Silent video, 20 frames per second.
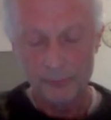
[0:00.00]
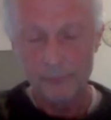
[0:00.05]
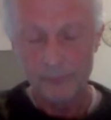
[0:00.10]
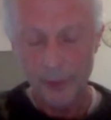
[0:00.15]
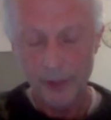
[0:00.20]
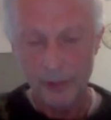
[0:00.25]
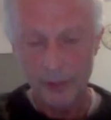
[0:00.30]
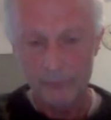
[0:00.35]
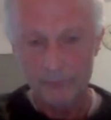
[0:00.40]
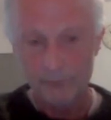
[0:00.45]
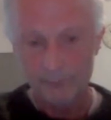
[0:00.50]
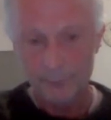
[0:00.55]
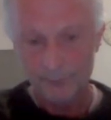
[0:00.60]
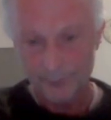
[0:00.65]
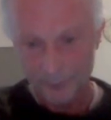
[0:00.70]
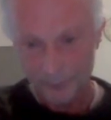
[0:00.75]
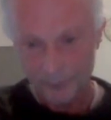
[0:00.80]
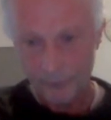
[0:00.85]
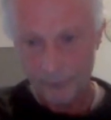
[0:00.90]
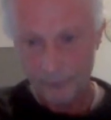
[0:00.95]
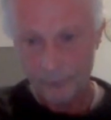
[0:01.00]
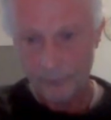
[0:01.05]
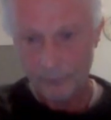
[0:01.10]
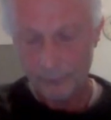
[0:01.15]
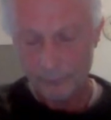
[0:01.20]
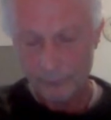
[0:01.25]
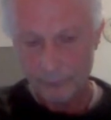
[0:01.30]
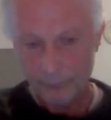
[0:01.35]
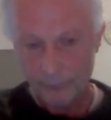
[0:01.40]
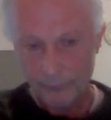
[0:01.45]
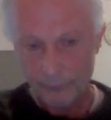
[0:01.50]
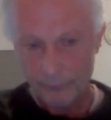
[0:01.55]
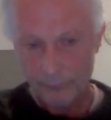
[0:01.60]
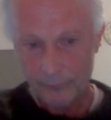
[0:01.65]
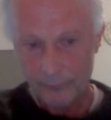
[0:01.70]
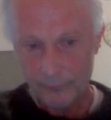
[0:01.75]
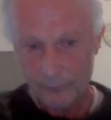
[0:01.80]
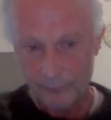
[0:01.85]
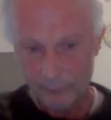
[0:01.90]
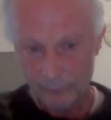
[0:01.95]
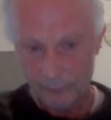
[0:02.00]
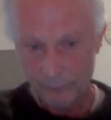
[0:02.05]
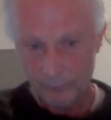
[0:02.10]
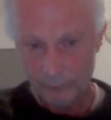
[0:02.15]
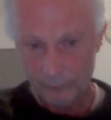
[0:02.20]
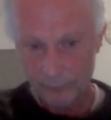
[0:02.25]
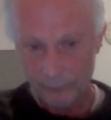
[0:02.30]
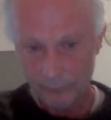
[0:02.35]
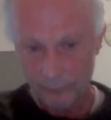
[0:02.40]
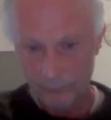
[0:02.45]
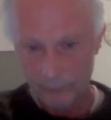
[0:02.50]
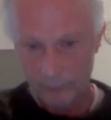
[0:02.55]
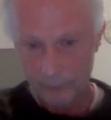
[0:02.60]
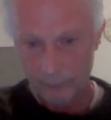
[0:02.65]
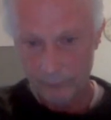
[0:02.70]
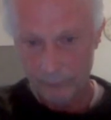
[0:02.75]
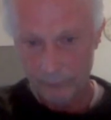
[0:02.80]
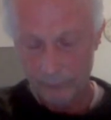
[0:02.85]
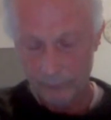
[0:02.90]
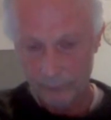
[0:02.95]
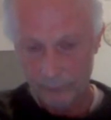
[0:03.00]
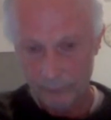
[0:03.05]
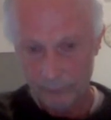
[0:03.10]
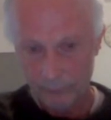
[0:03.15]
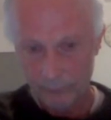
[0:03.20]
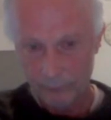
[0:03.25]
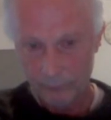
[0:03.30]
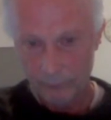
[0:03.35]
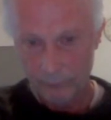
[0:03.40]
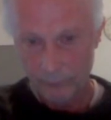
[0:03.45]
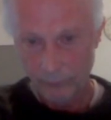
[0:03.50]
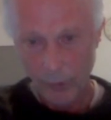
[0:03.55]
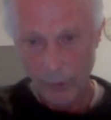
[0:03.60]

Yeah, but there is no mapping to a variable, for example.